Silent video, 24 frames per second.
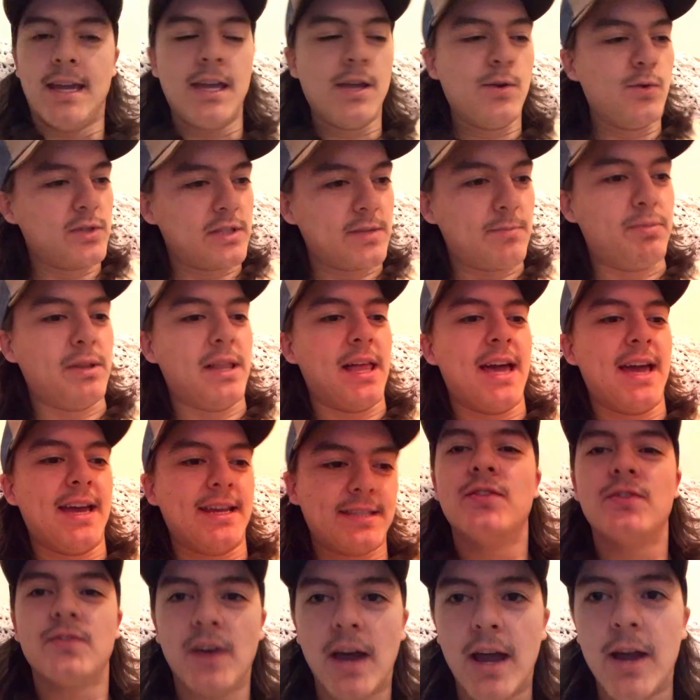It was a
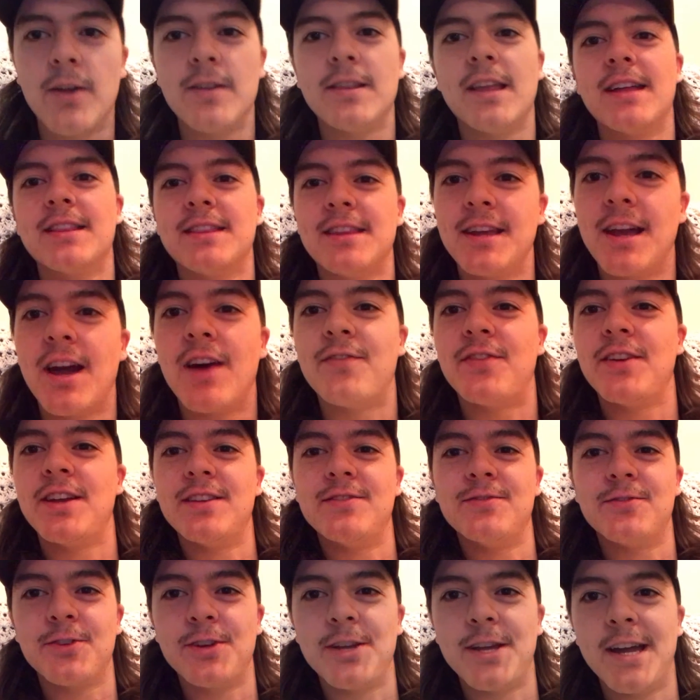blast firing that thing off
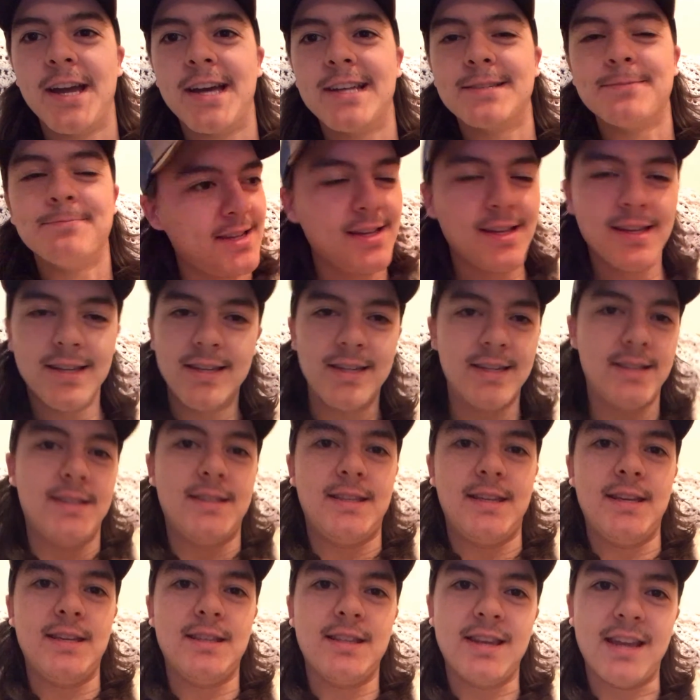again for you guys.
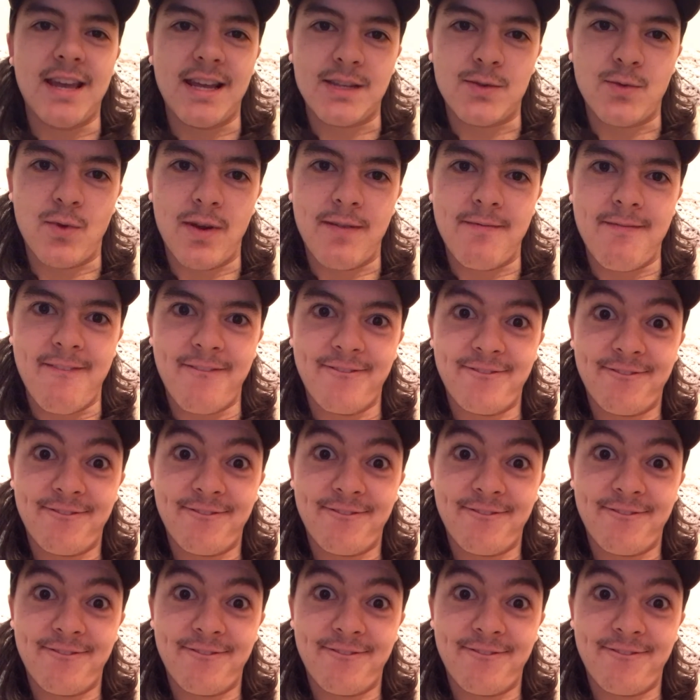See you in the next one.